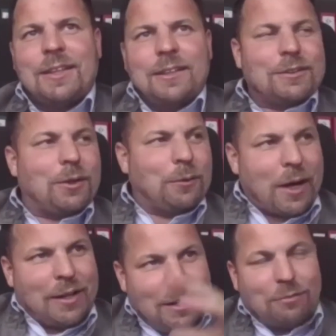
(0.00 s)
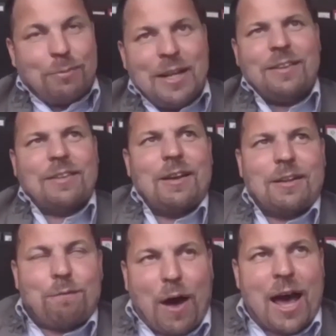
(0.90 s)
So at least we need
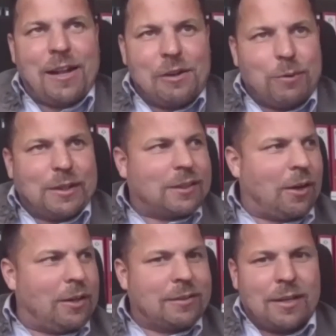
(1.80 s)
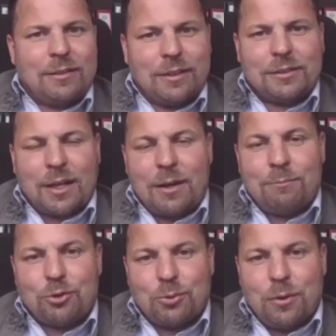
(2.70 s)
the final result, and this, I'm
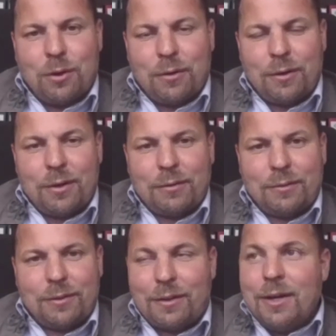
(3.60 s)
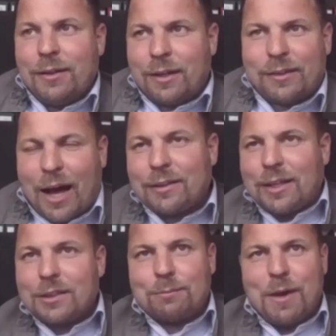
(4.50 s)
sure, the
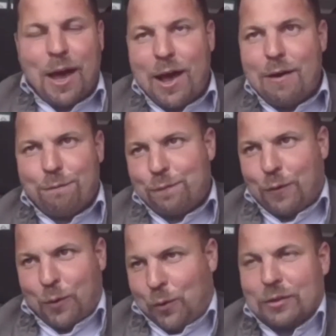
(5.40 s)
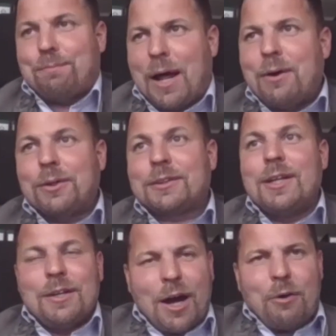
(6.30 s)
data we have, all suppliers,
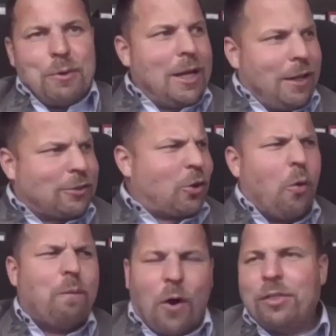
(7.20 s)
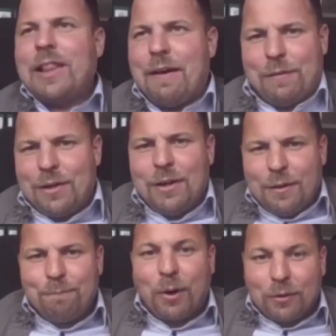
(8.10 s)
are really scope 1 level,
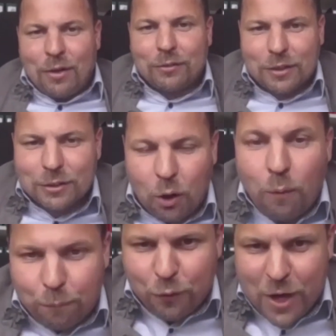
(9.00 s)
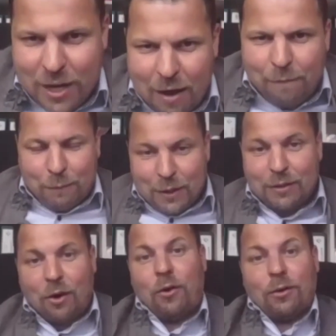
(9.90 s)
but not the scope 3 level with
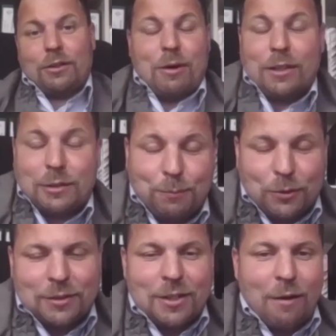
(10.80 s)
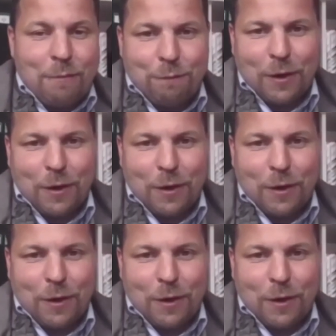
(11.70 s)
all the transports and everything.